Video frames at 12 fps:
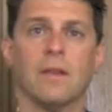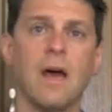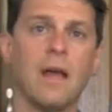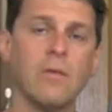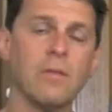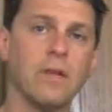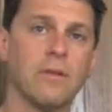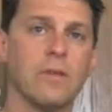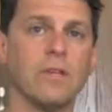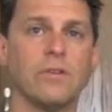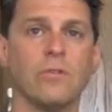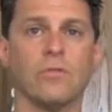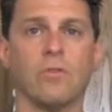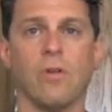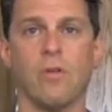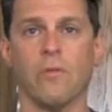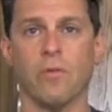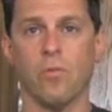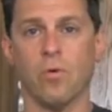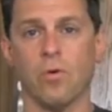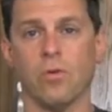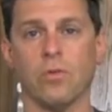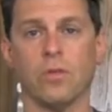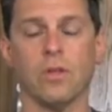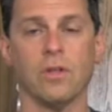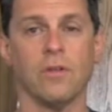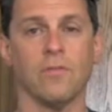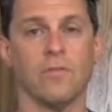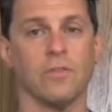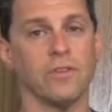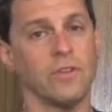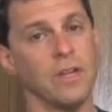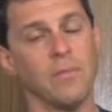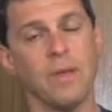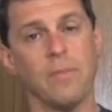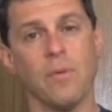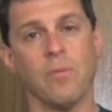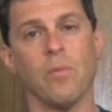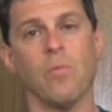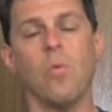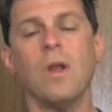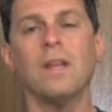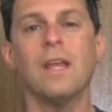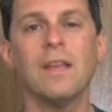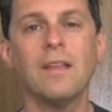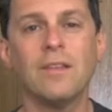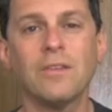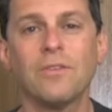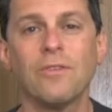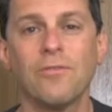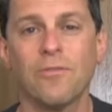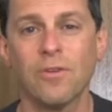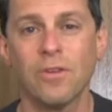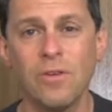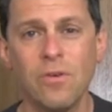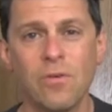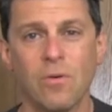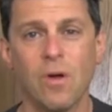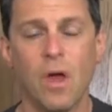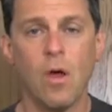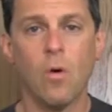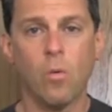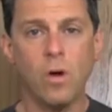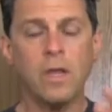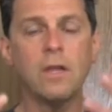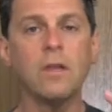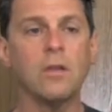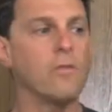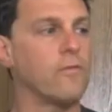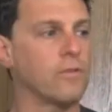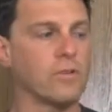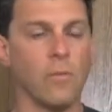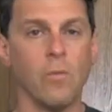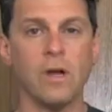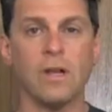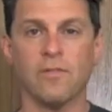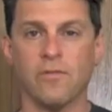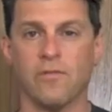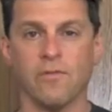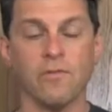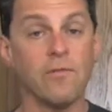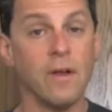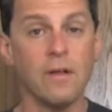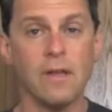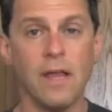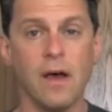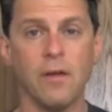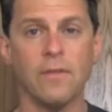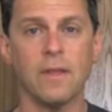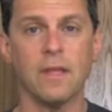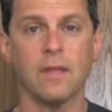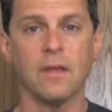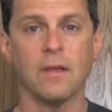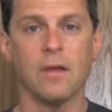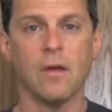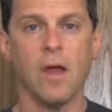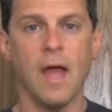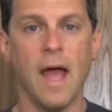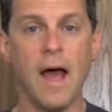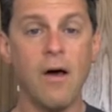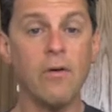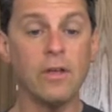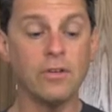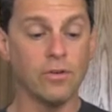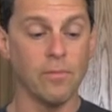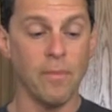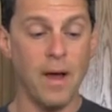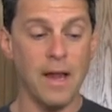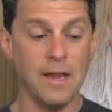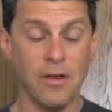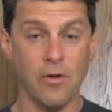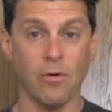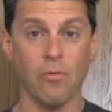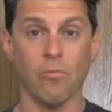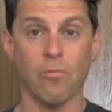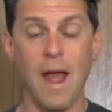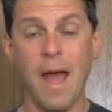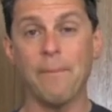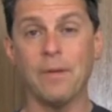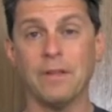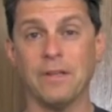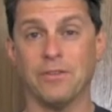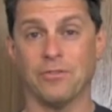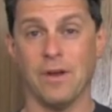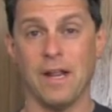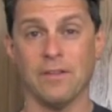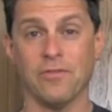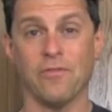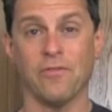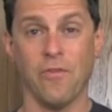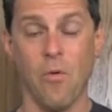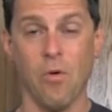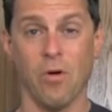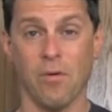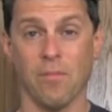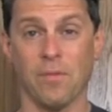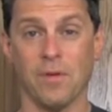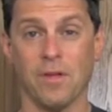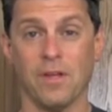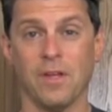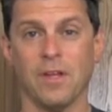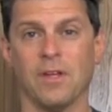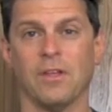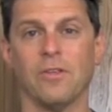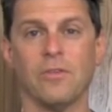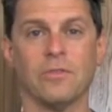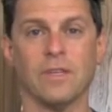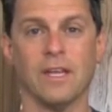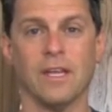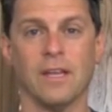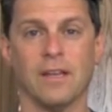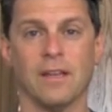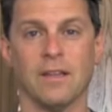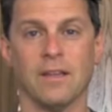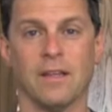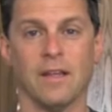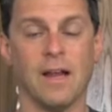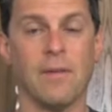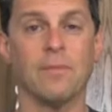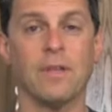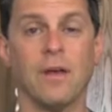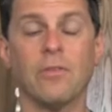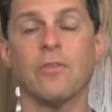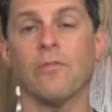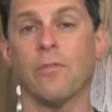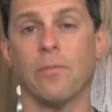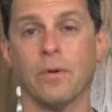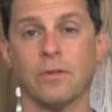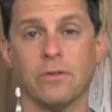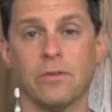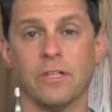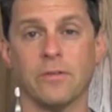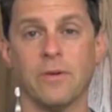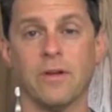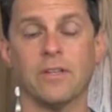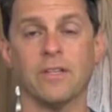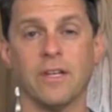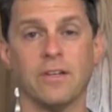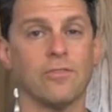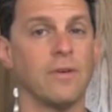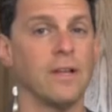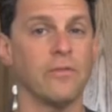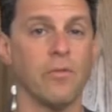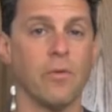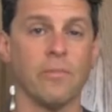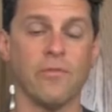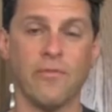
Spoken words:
not only are these used all over the world for sick people, but what can this do for you? What can it do for someone that's fairly healthy? How is your body going to rapidly transform using it? And I'm telling you from personal experience, it transforms